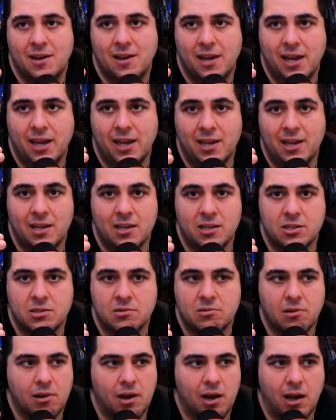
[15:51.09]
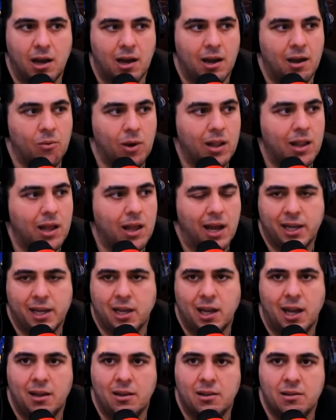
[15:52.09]
Is uh, well, I,
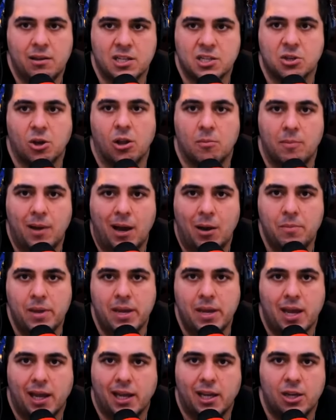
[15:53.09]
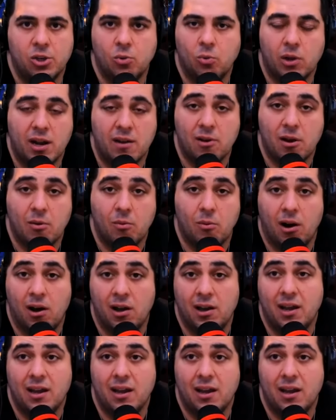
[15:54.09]
I, it's all about me. I can do whatever I this want.